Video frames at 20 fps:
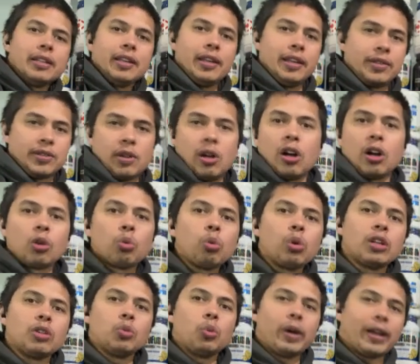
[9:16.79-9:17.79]
Is
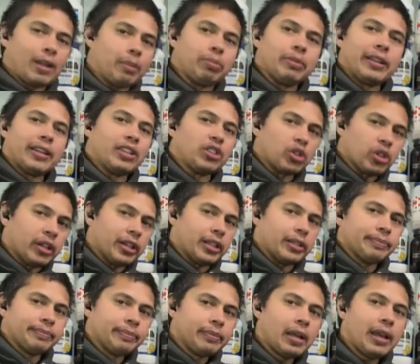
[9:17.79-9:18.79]
R1 Whey Blend
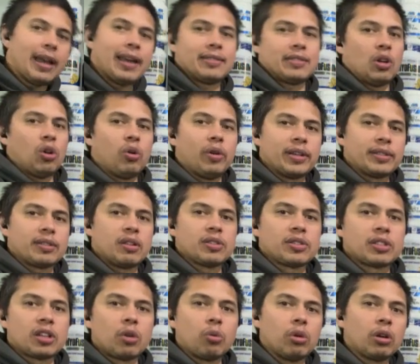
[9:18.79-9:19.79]
good? As always, I'll
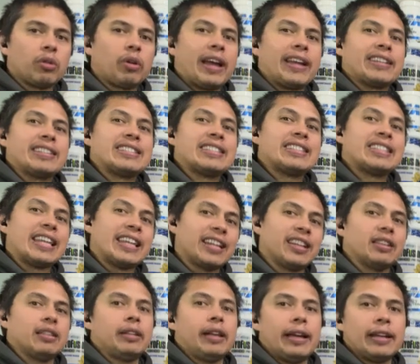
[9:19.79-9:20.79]
start what I
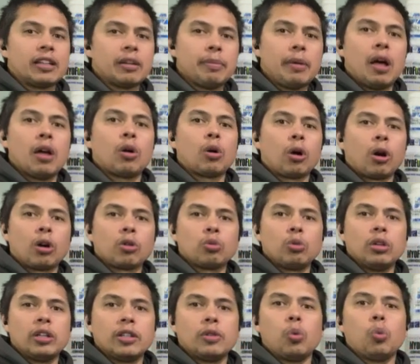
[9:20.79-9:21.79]
didn't like about
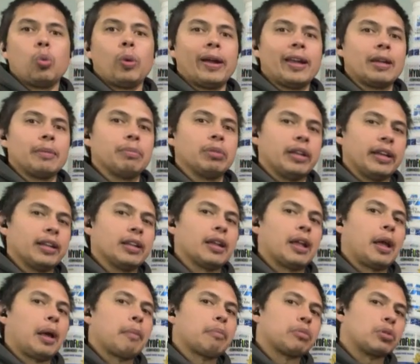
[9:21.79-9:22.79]
R1 Whey Blend
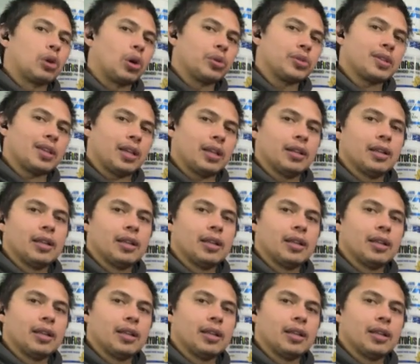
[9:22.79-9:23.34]
protein.